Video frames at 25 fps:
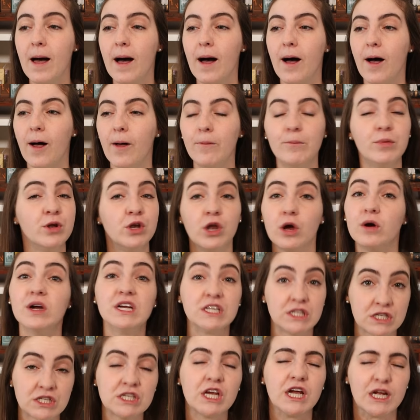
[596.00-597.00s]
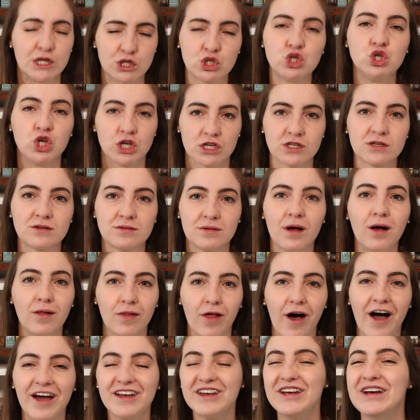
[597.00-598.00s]
But no, it's just a
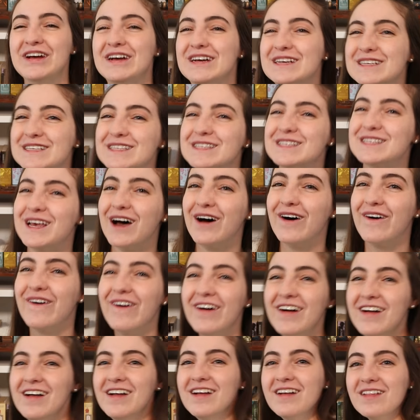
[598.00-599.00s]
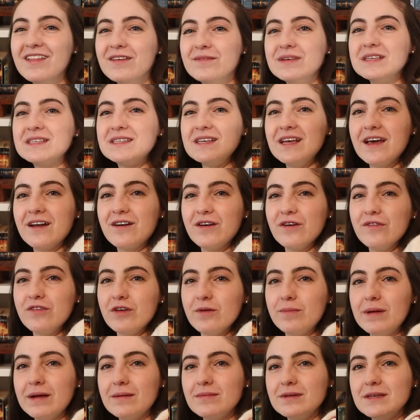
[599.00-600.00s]
lot. So let me see. I don't know if
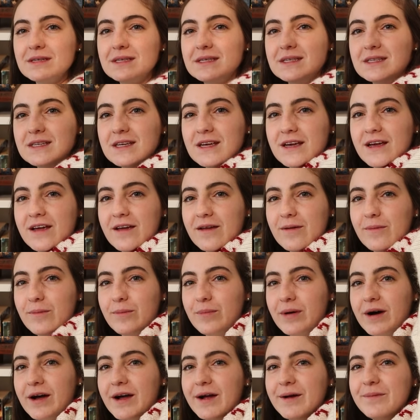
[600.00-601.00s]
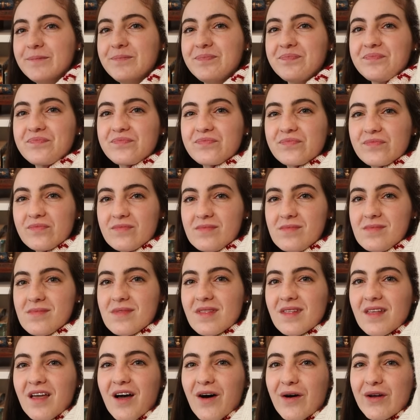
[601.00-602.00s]
you'd be able to see it, but
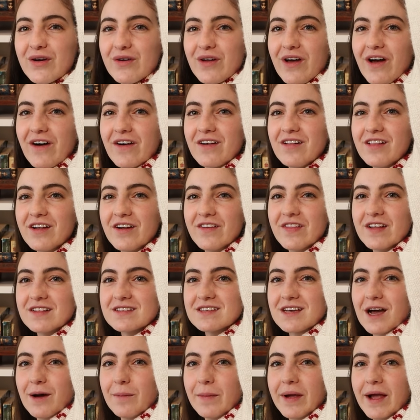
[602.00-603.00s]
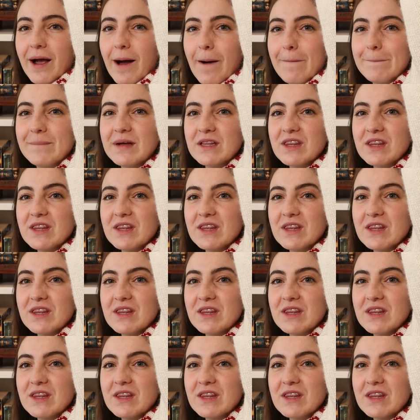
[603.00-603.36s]
I don't know how clear that's coming up.